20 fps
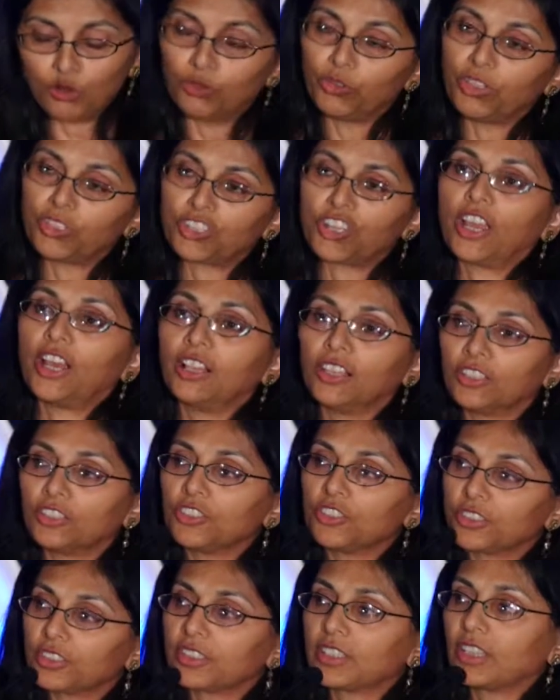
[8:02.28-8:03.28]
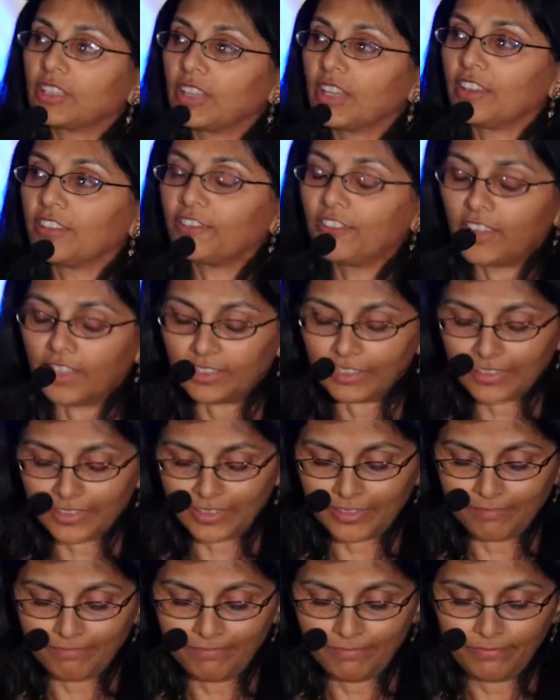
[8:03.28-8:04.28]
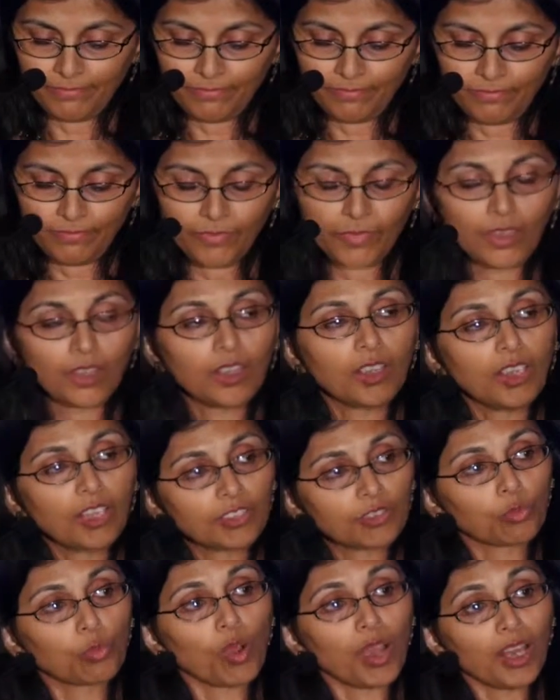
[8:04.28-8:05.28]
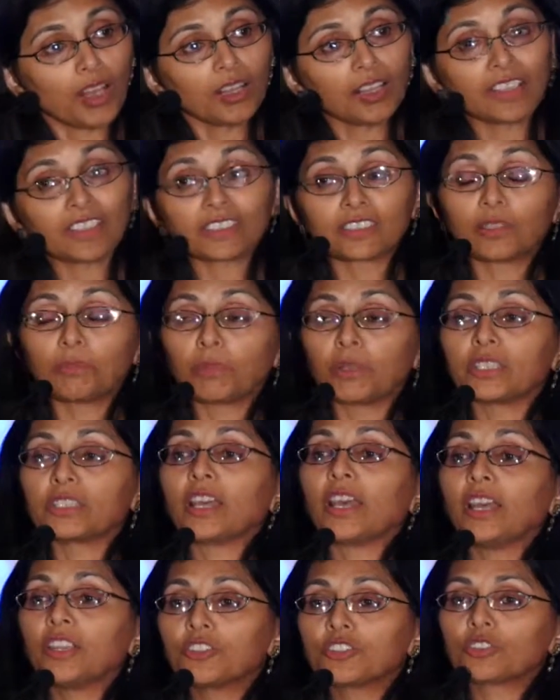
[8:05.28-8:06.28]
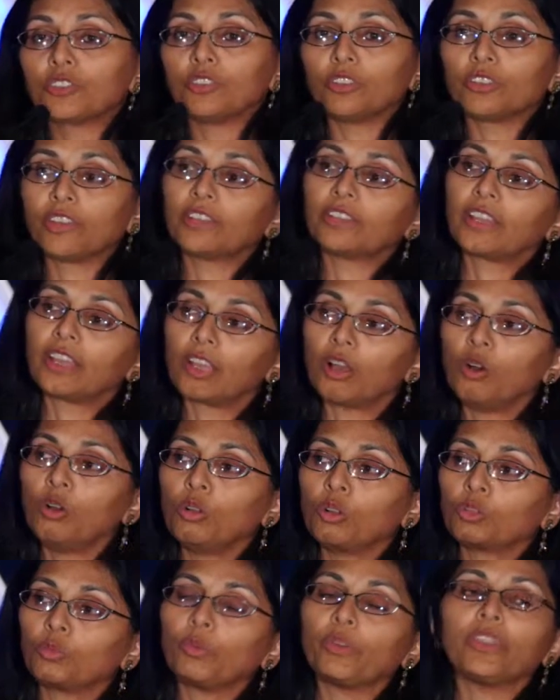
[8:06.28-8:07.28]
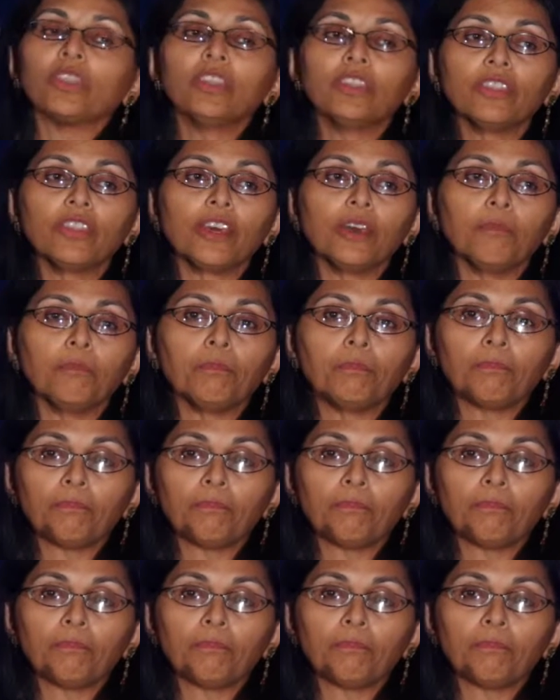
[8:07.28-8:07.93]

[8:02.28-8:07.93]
the challenges that they face, as well as the potential that they hold within them